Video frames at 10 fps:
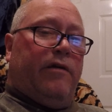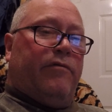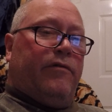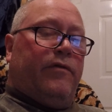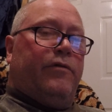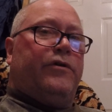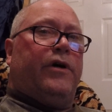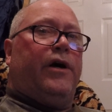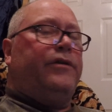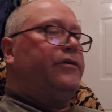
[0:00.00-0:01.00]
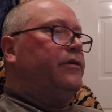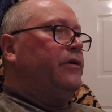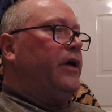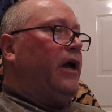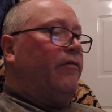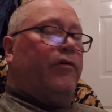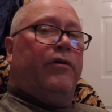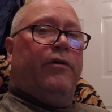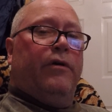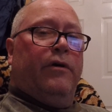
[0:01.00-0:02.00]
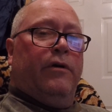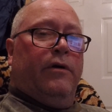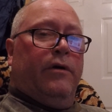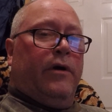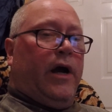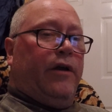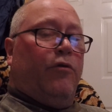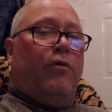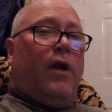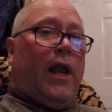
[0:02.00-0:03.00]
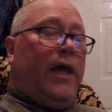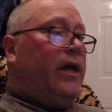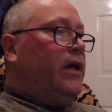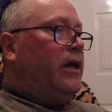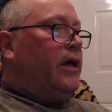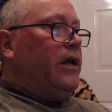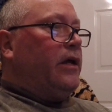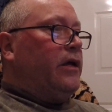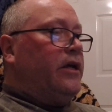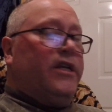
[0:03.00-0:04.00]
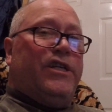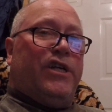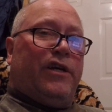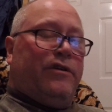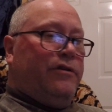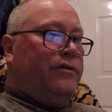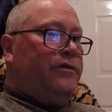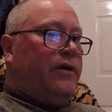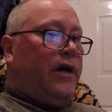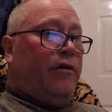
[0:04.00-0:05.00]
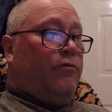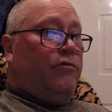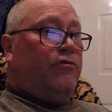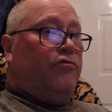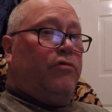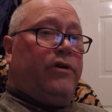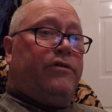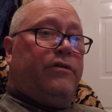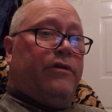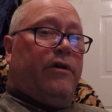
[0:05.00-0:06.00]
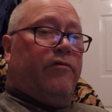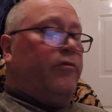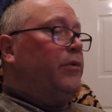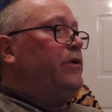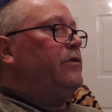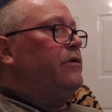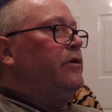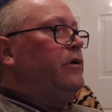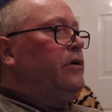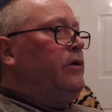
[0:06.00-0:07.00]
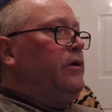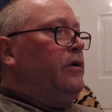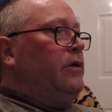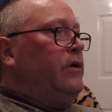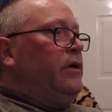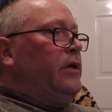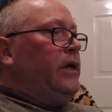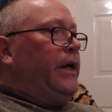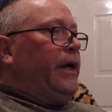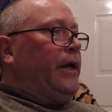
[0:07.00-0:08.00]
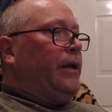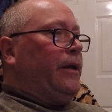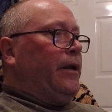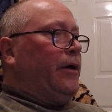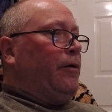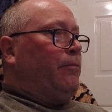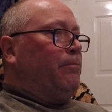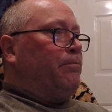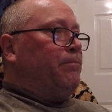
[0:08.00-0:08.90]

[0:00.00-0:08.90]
of the flu shots ever. I don't like getting injections. I don't trust the government. And um,